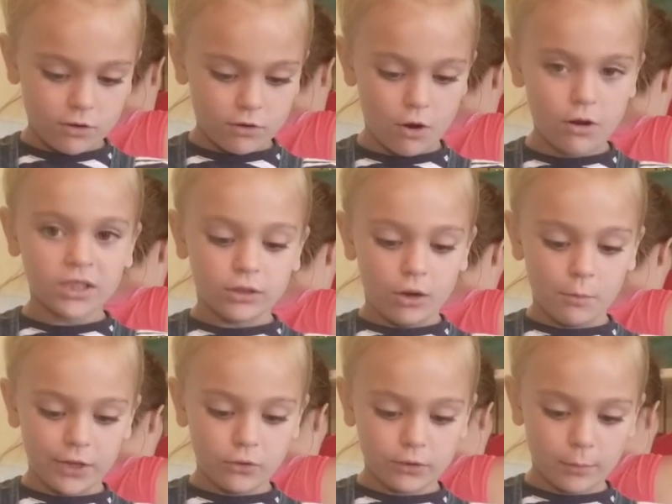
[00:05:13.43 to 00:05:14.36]
No,
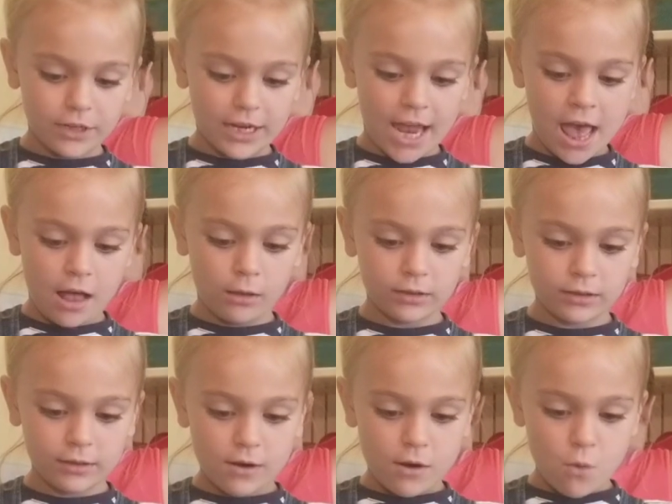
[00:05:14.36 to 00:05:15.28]
we do something else.
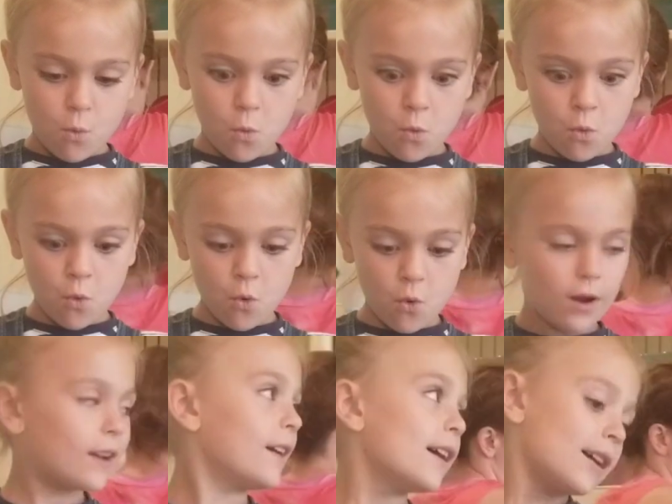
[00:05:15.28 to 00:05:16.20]
Ooh.
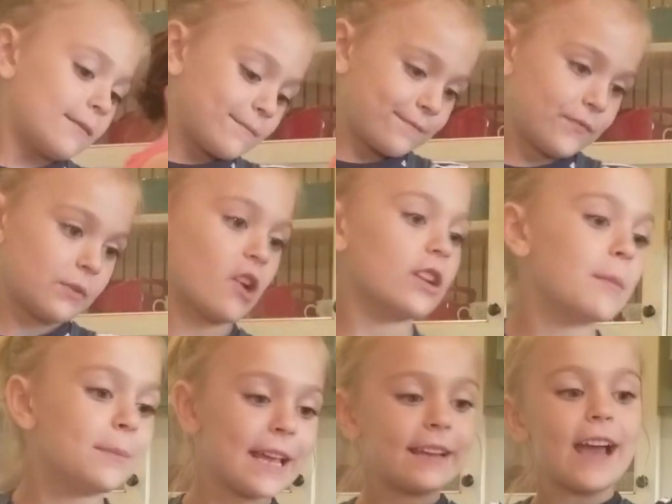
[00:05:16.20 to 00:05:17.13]
We already
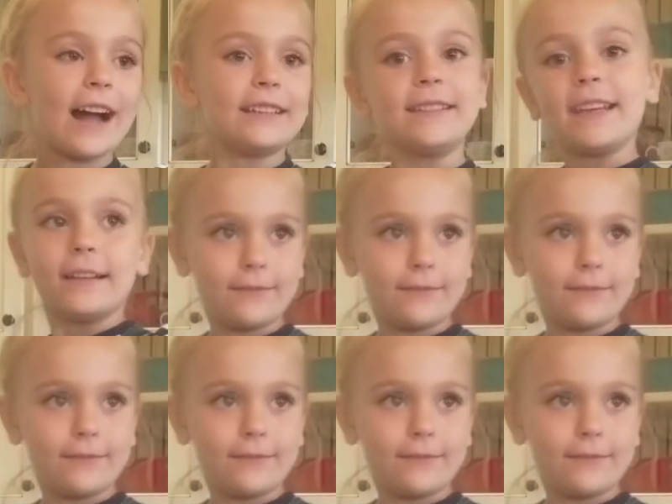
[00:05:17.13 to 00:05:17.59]
made pink Addi.